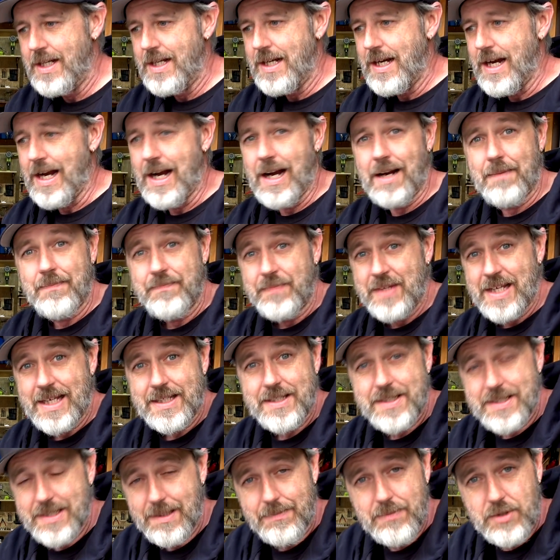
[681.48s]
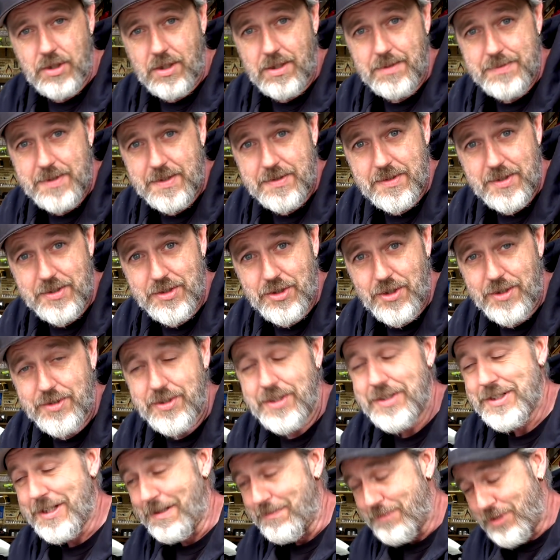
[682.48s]
And sometimes it's a
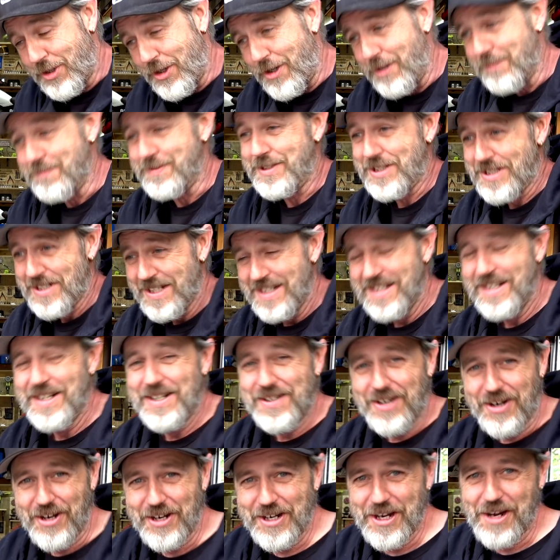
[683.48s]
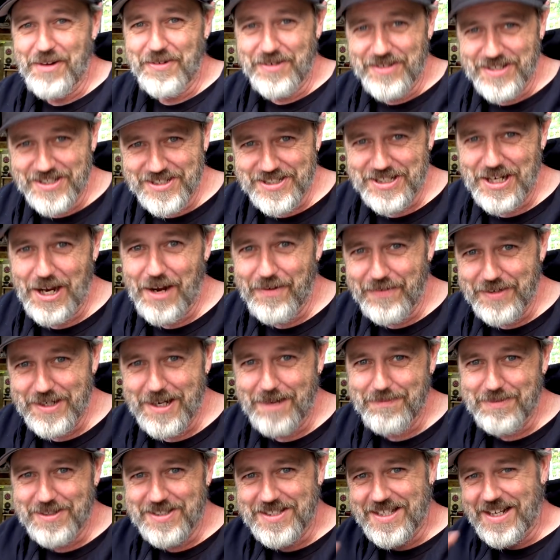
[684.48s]
dodgy, sometimes I know with the stove
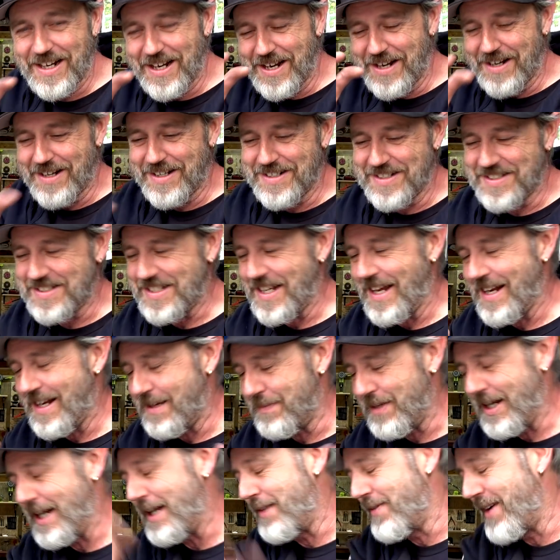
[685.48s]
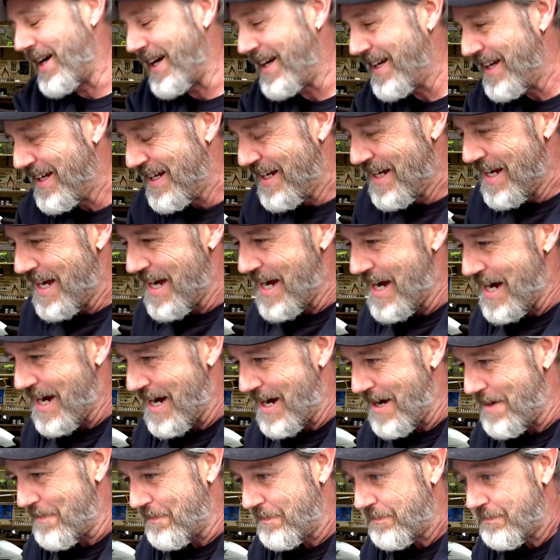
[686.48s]
adapters they don't understand it anyway.
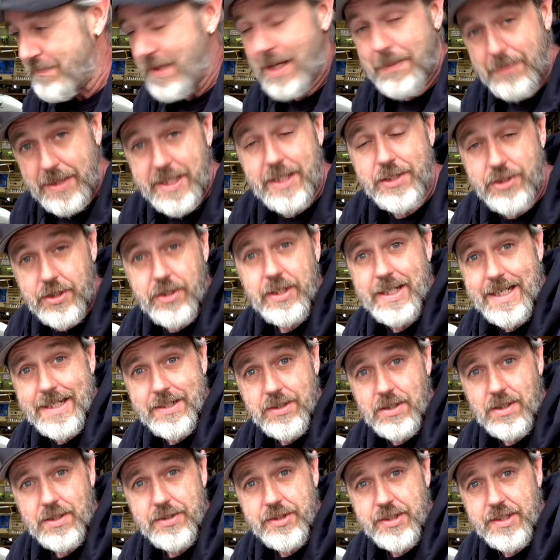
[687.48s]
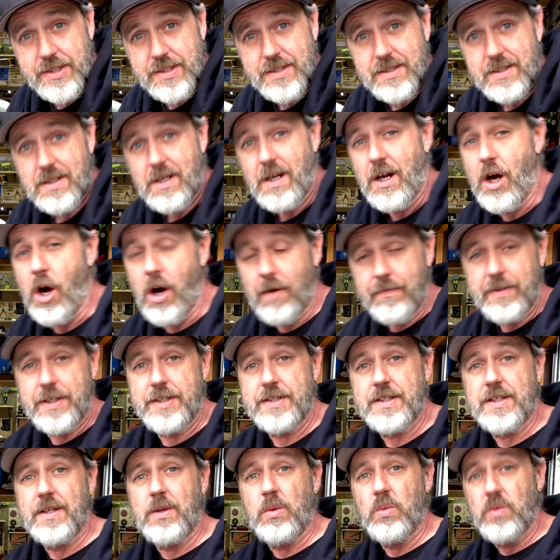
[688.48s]
But you do get dodgies.
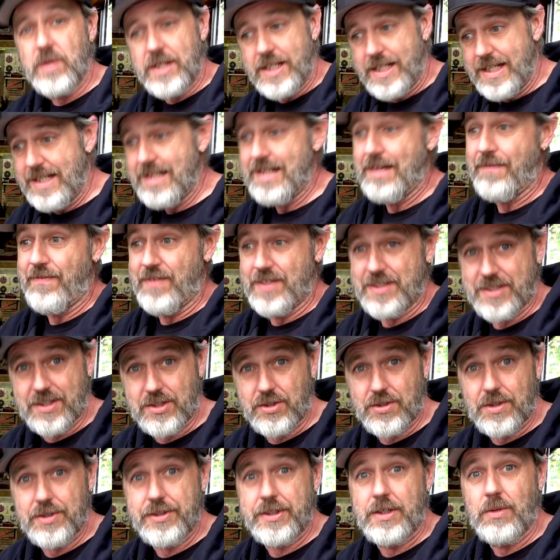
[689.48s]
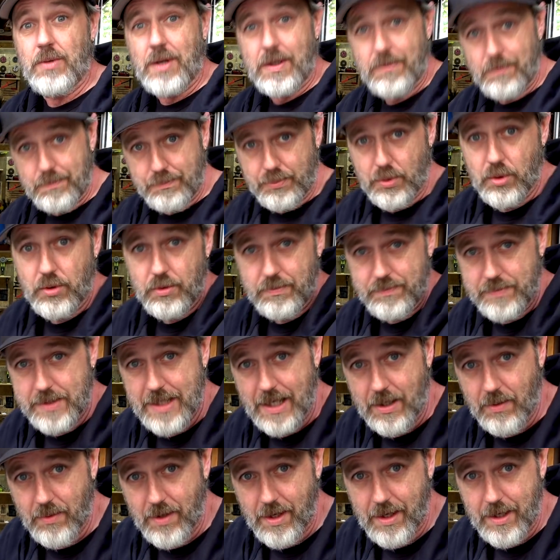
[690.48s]
Obviously if it's a dodgy one, boom,
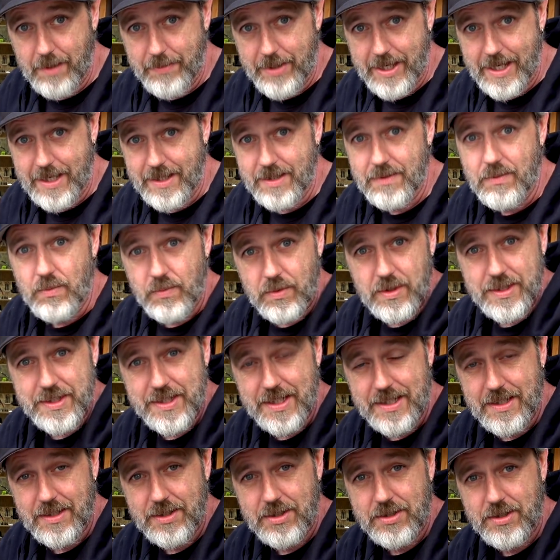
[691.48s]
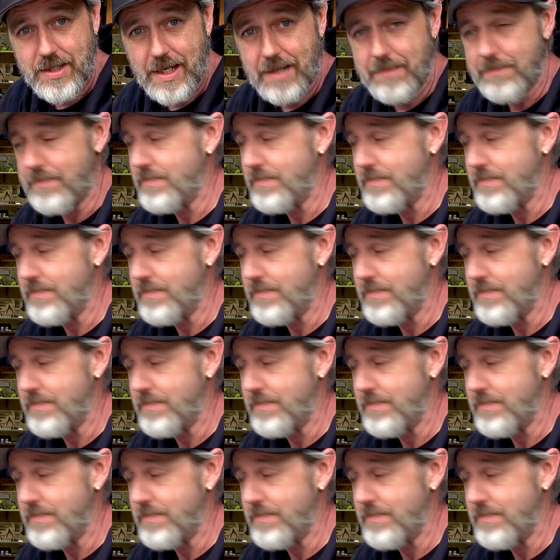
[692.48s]
don't worry about it. We send it straight